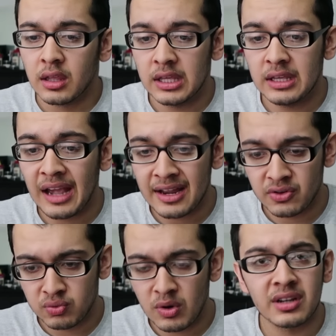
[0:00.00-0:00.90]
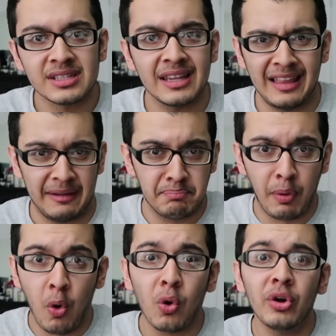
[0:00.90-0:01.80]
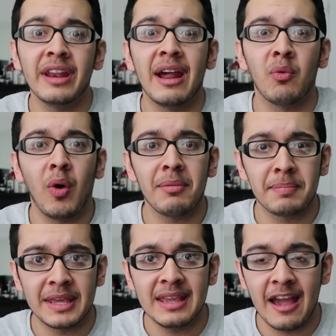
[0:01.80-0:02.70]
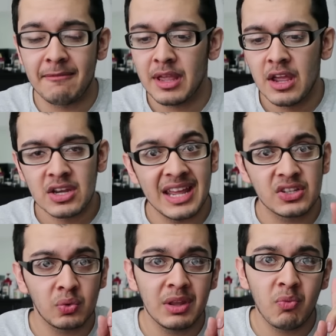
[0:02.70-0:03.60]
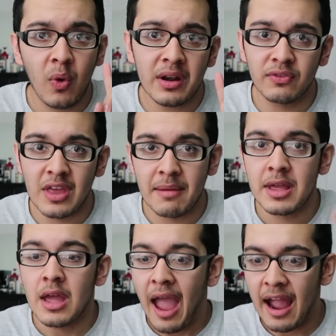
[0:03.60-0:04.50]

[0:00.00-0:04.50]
He got drugs that like poured in at one P M, takes only one of them,